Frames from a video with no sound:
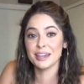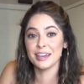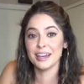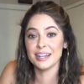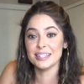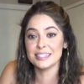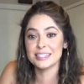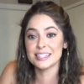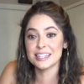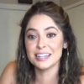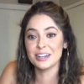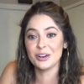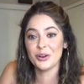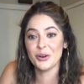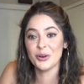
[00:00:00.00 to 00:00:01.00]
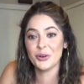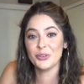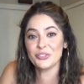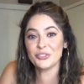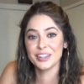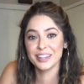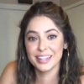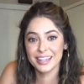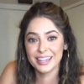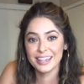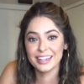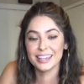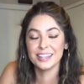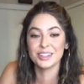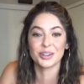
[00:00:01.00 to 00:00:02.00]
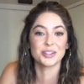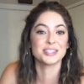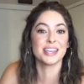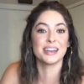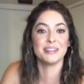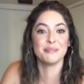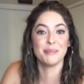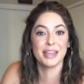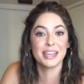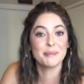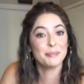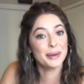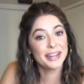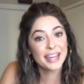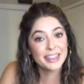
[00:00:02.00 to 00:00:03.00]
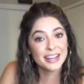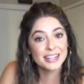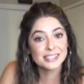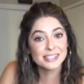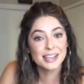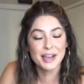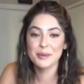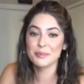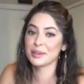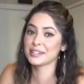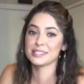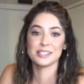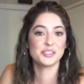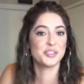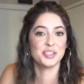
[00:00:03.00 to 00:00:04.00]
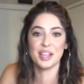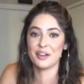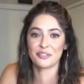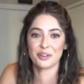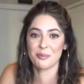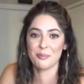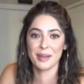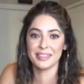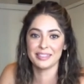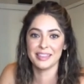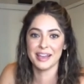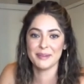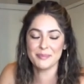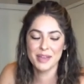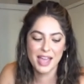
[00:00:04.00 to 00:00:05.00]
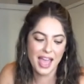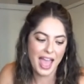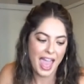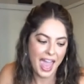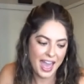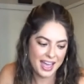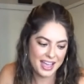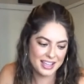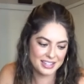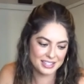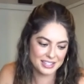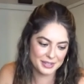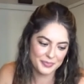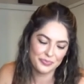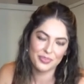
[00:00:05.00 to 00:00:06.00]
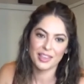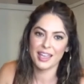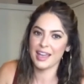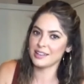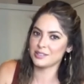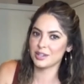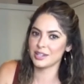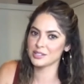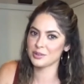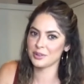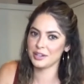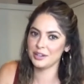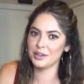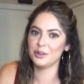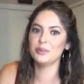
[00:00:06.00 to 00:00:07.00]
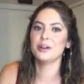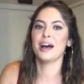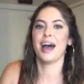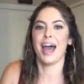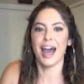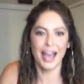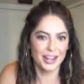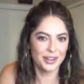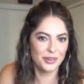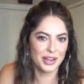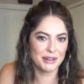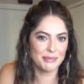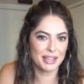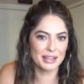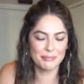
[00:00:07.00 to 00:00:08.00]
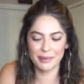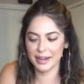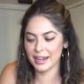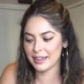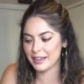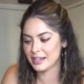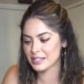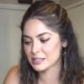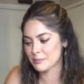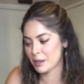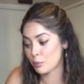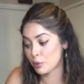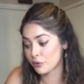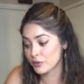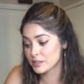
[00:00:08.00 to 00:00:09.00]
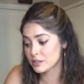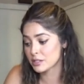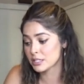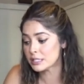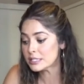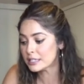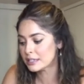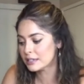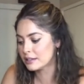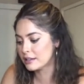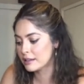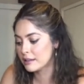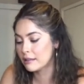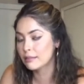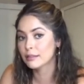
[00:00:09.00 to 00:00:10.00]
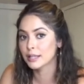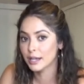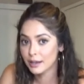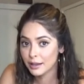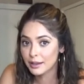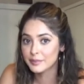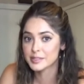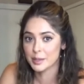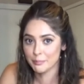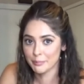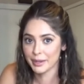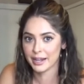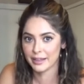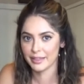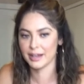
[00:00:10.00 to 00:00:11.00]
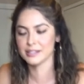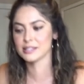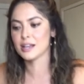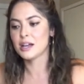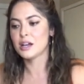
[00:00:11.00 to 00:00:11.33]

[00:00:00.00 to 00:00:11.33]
And uh, hopefully he learns how to make empanadas because he's never made them. And as you guys already know, I know how to make empanadas. My boyfriend's Argentinian and he loves empanadas.